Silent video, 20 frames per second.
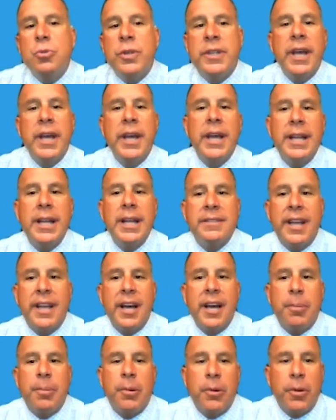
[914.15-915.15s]
We take an
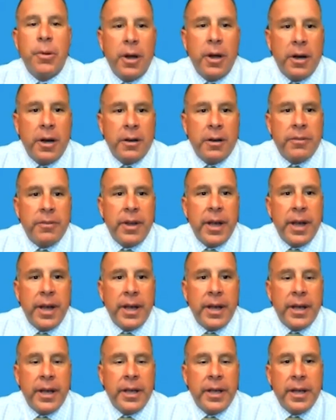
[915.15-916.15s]
example of
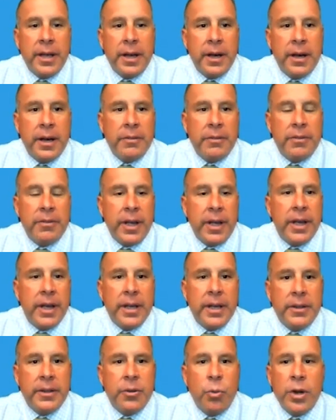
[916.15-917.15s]
a
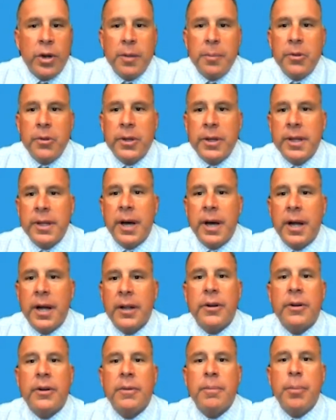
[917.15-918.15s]
$20 million
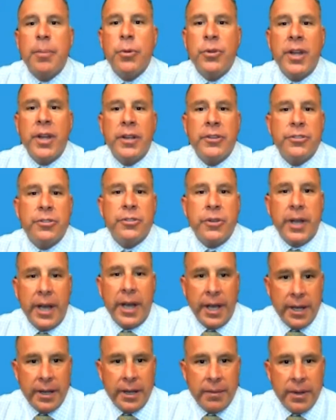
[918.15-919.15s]
potential
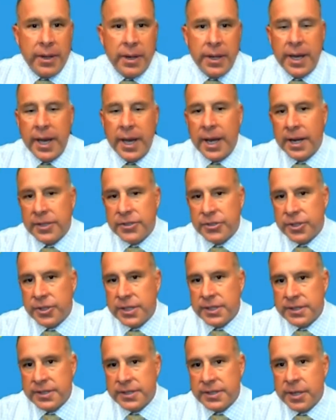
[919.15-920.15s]
gain. And again, as you
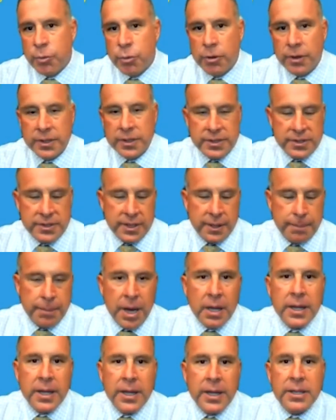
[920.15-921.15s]
can see, where this is
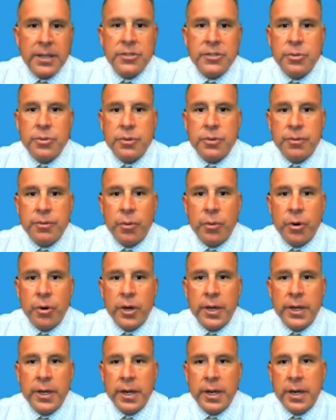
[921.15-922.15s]
compelling is to
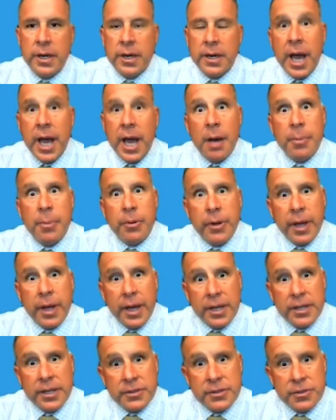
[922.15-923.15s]
avoid capital
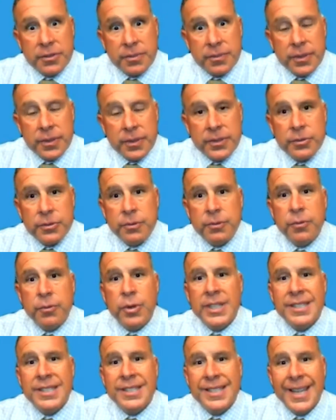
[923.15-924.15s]
gains, is to
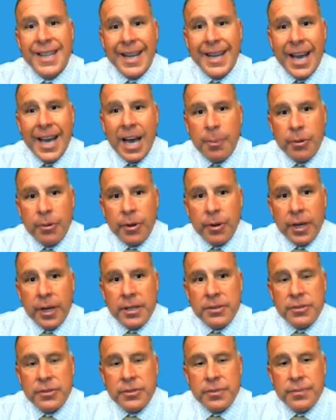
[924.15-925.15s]
avoid state capital
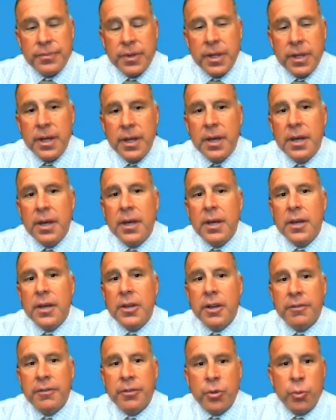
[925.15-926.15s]
gains.
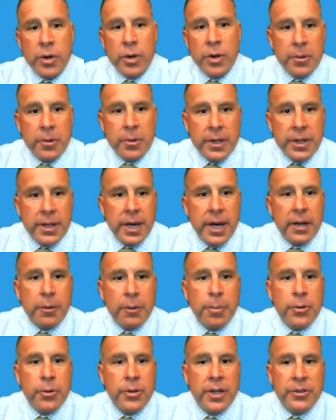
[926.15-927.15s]
You have a $20 million
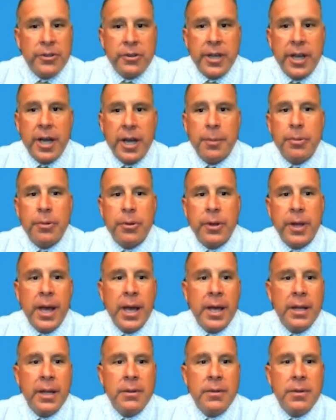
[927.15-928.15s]
potential capital
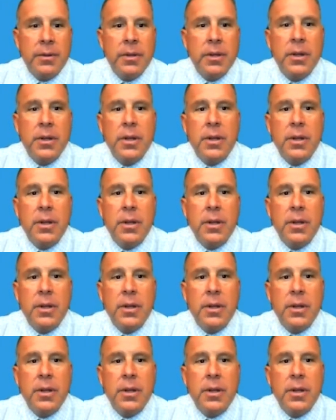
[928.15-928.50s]
gain.